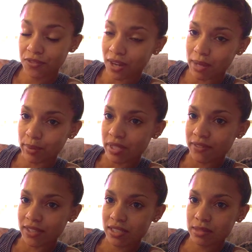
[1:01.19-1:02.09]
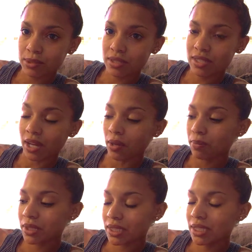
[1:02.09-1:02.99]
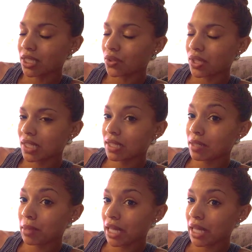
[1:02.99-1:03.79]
fibrous vegetables to help, you know, clean me